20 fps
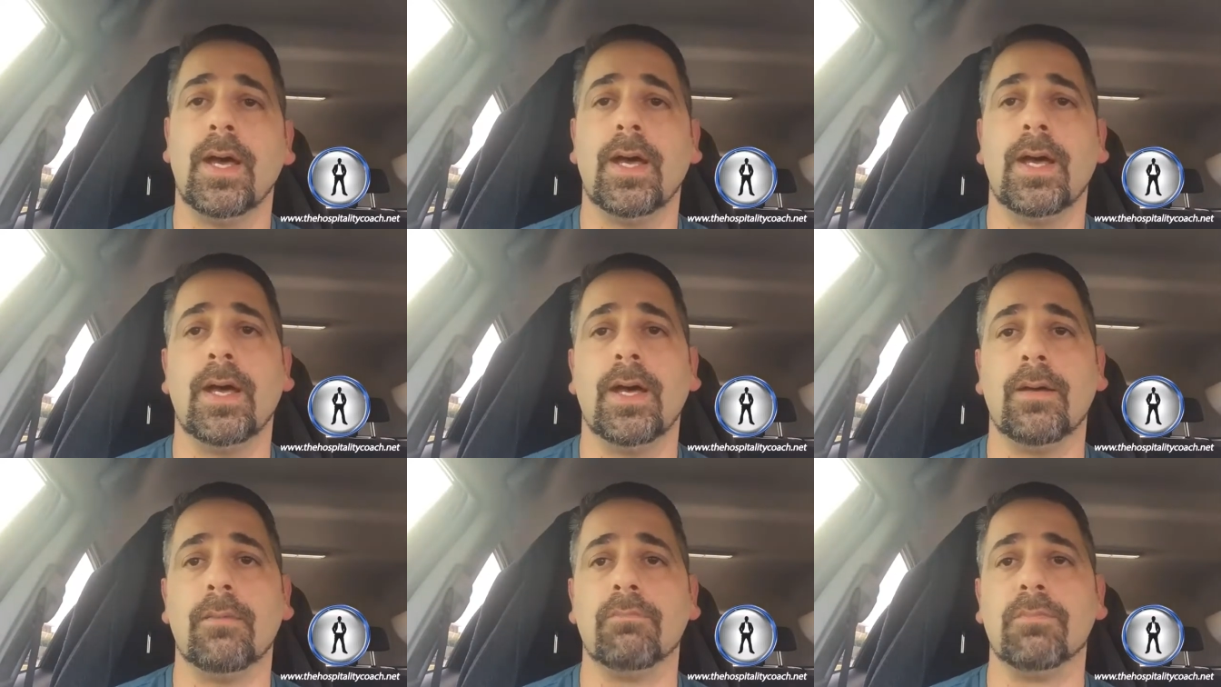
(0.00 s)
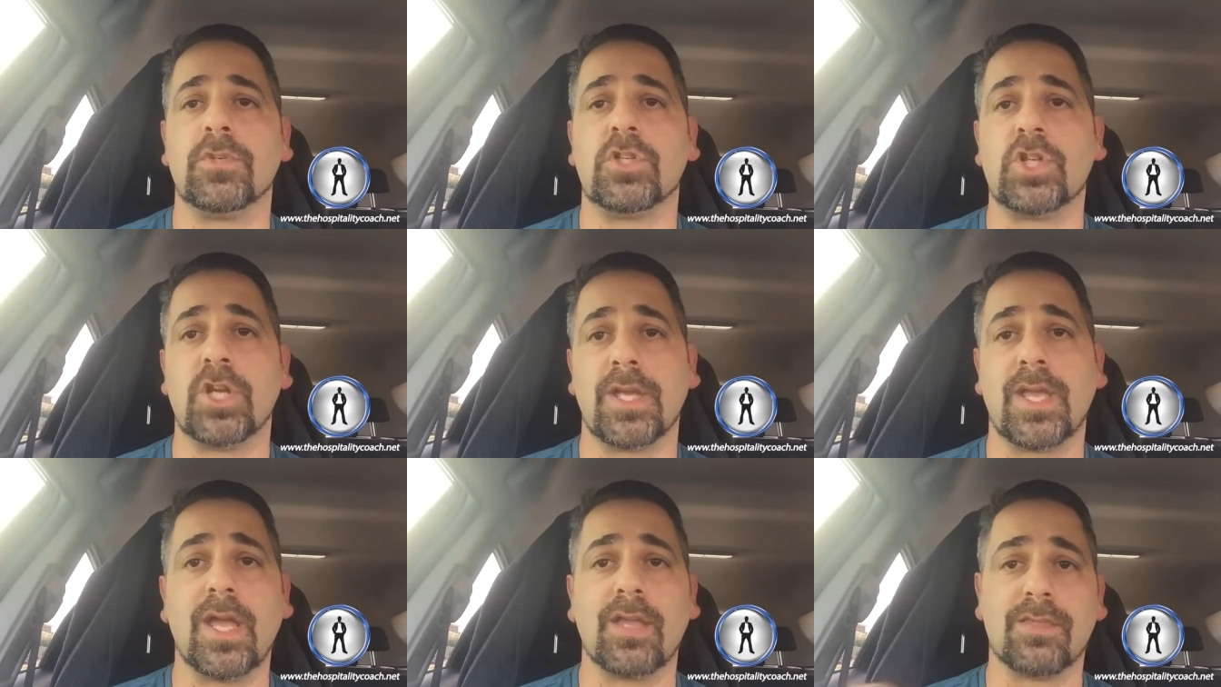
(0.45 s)
check out
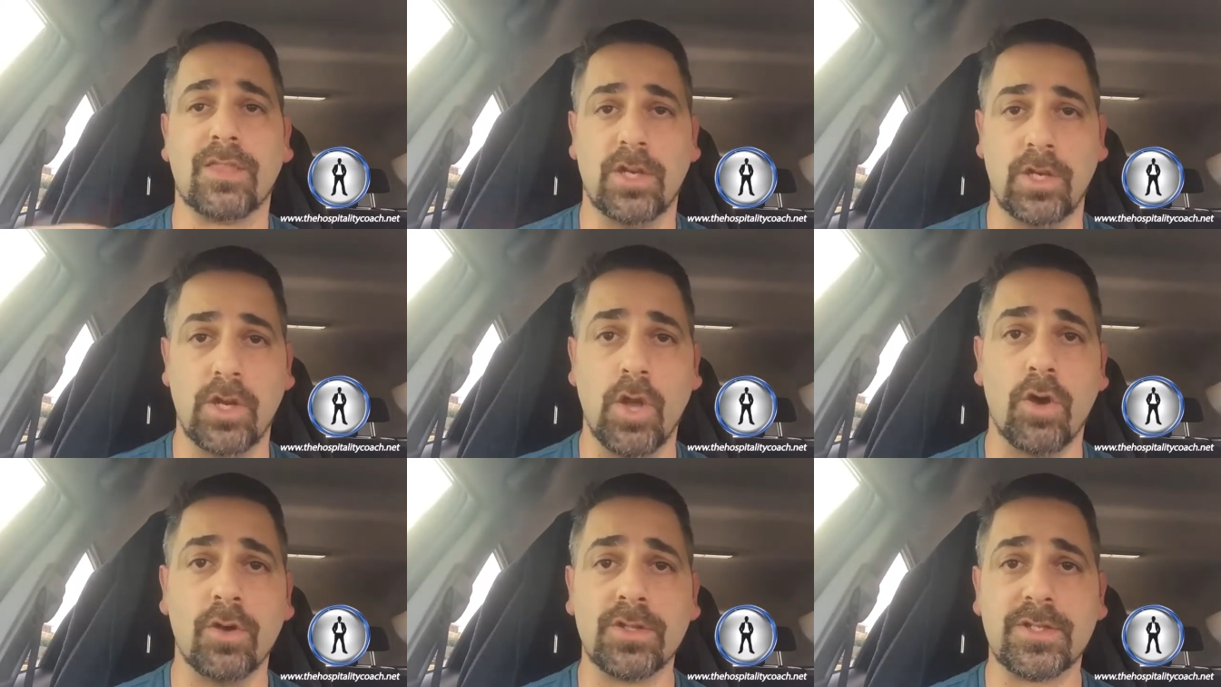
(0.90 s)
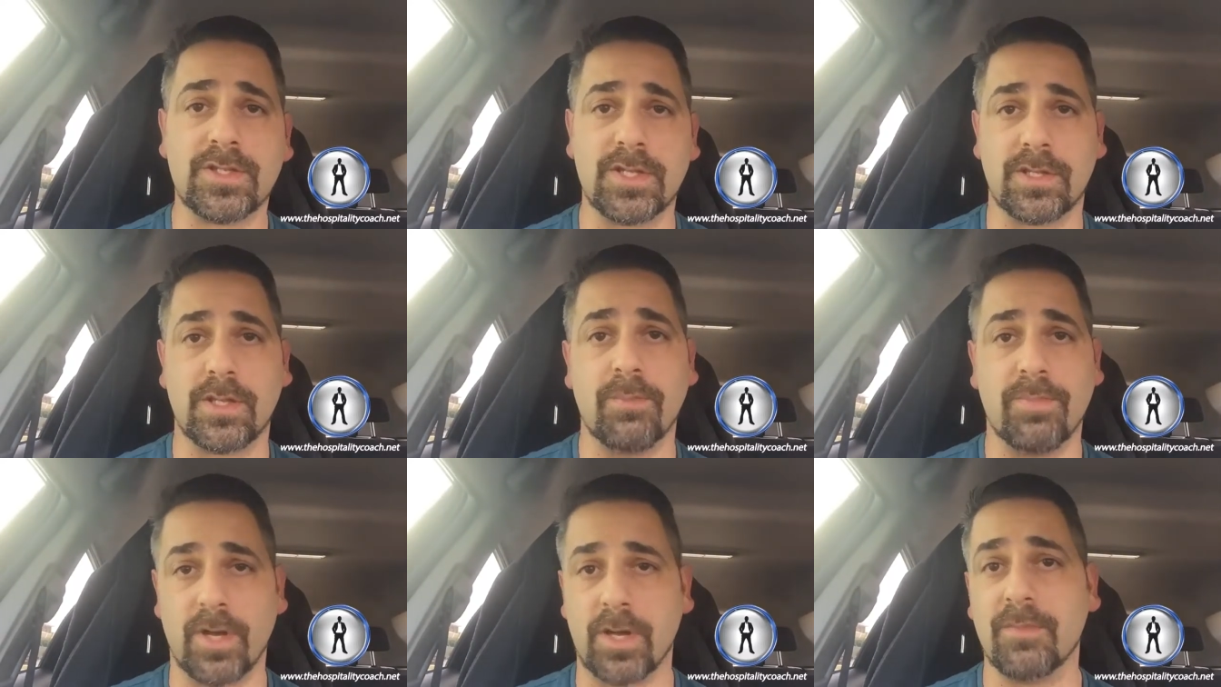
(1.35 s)
the notes at the bottom
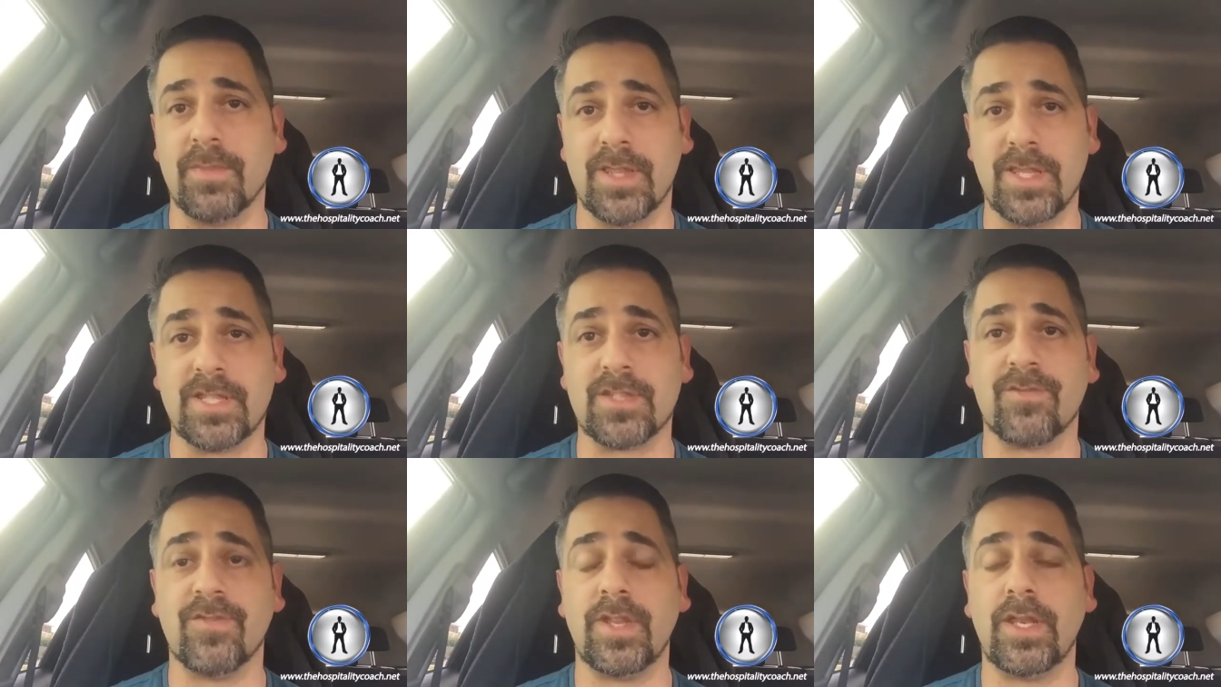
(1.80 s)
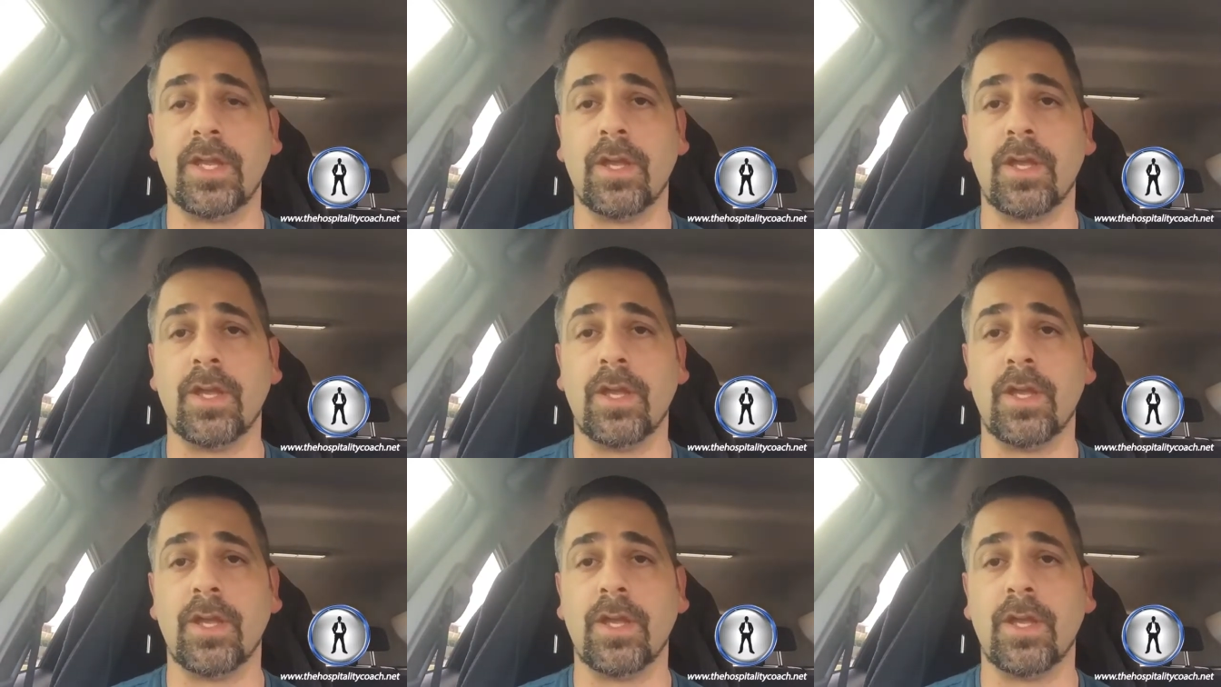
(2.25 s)
of this video.